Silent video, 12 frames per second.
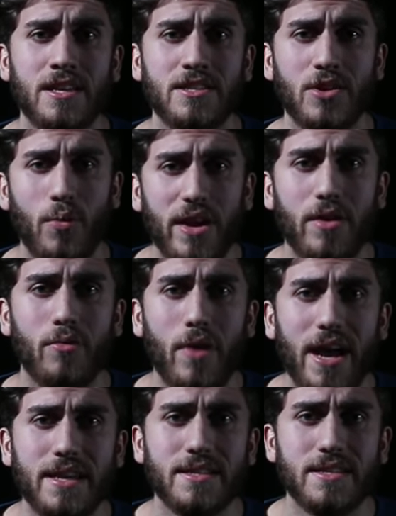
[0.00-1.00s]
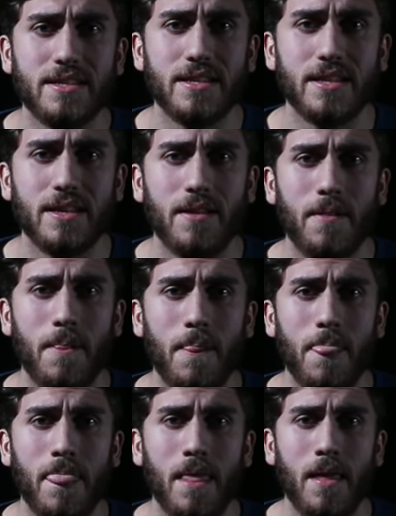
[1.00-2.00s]
so we can rest.
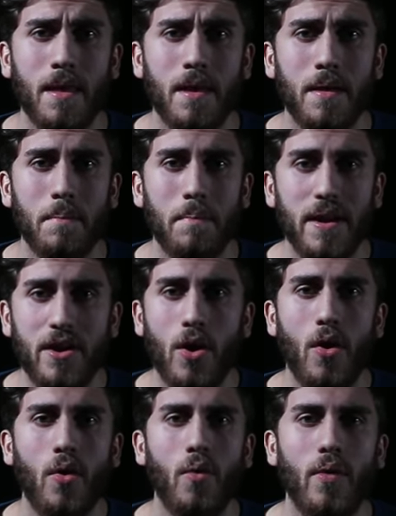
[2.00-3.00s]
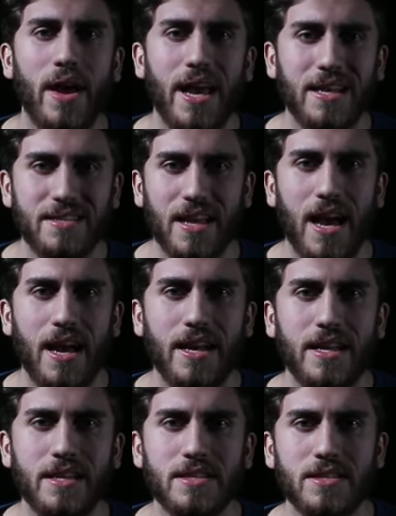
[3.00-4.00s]
But no,
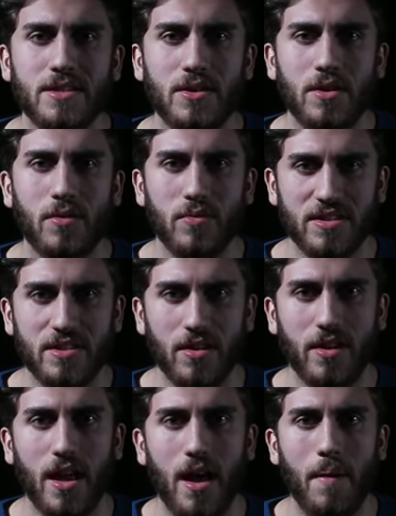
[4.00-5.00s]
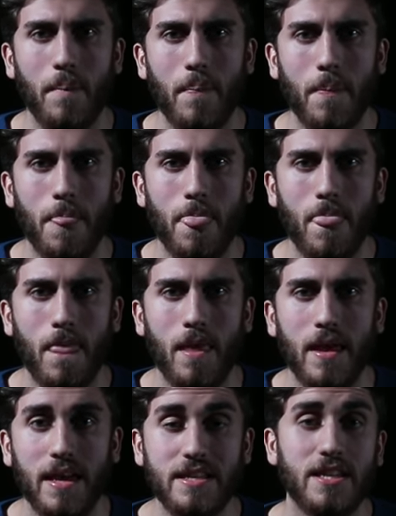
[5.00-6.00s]
anxieties will still come
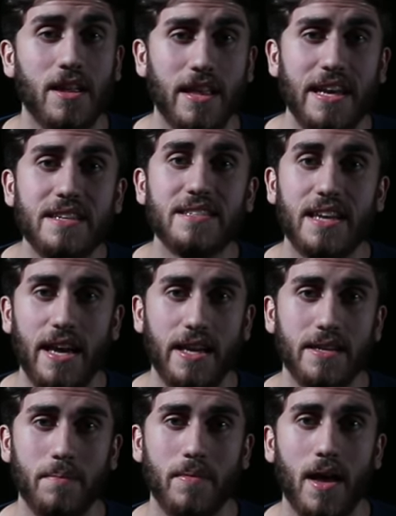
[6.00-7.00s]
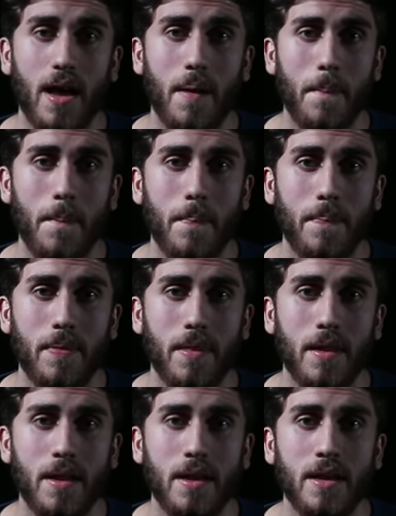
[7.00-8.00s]
until his kingdom comes.
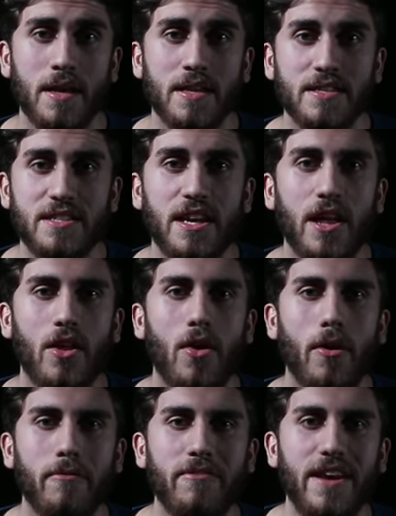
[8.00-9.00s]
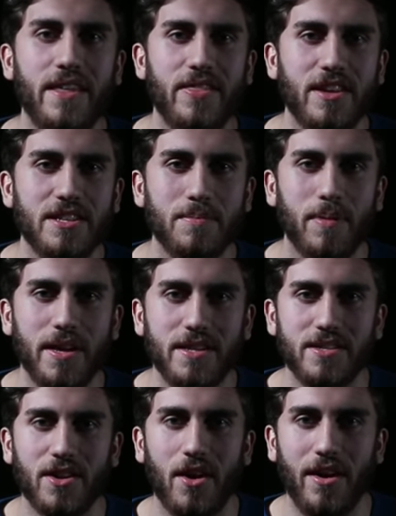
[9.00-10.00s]
Still, our faith is
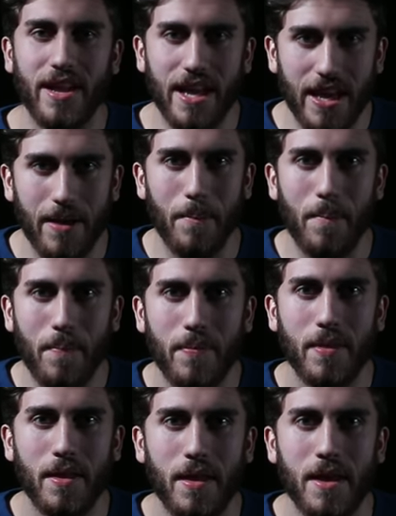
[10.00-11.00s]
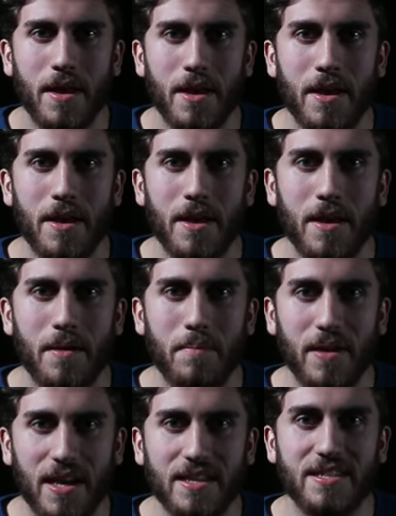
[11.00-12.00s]
placed on him,
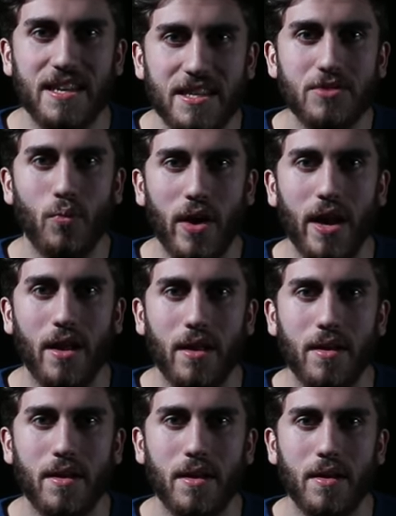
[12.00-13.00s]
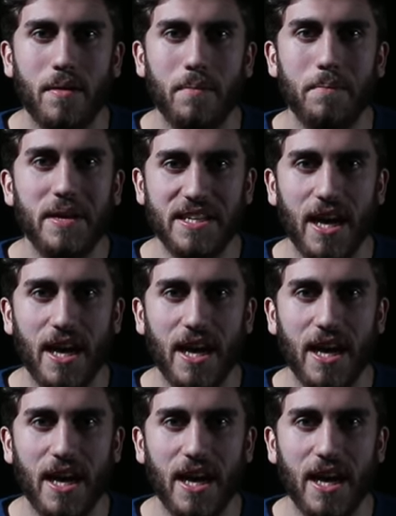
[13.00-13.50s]
because his will be